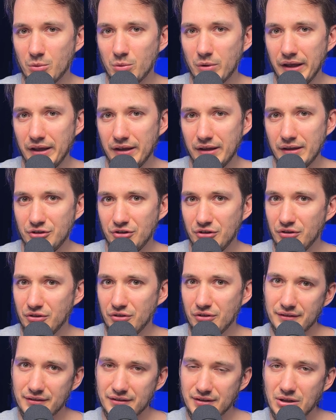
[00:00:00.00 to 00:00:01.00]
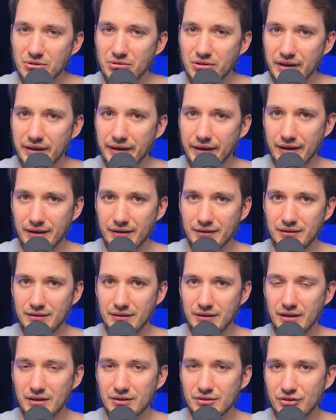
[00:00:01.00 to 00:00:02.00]
a way to segregate
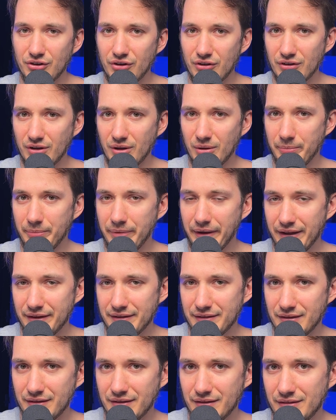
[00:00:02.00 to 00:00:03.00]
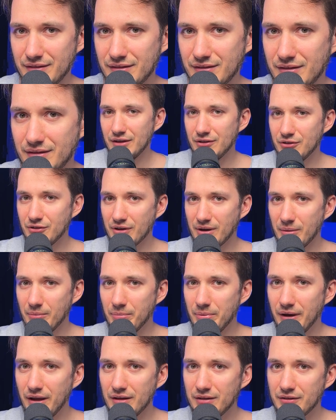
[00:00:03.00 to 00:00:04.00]
internal passes in your
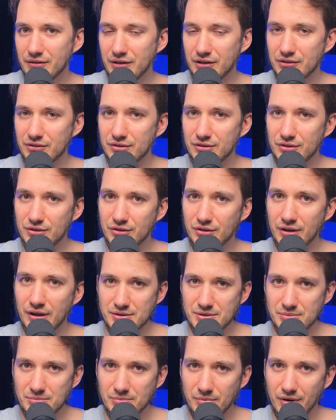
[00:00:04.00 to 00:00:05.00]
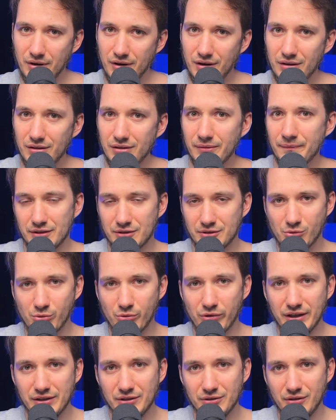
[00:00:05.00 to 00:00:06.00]
compiler into small and
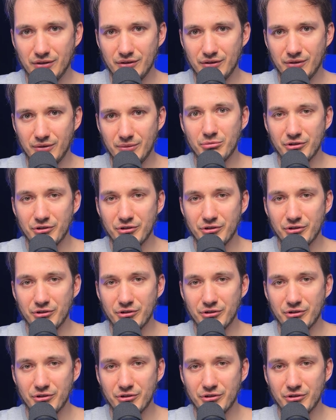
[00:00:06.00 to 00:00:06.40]
granular